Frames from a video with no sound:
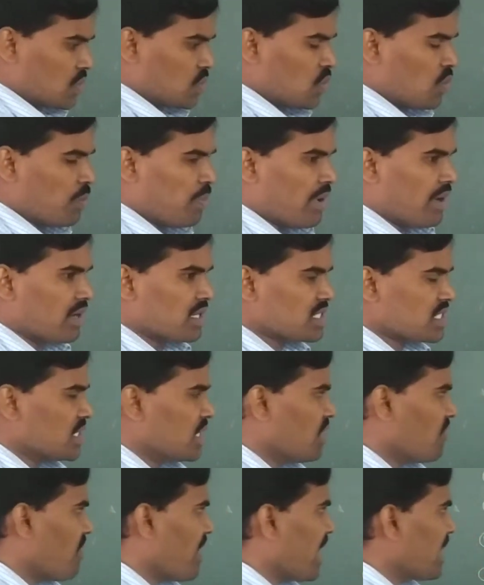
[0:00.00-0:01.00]
two parts
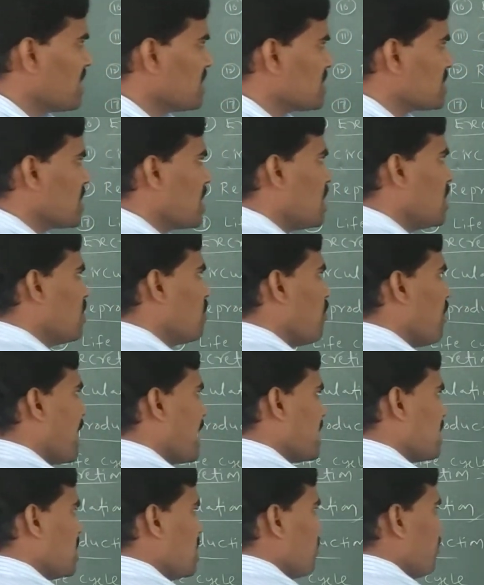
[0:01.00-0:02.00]
divide is called
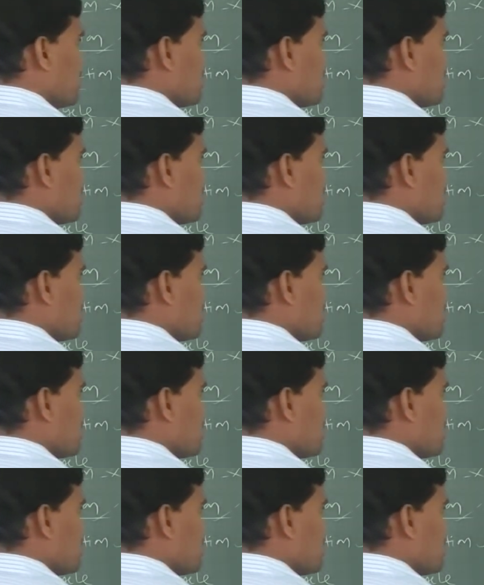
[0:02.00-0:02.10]
binary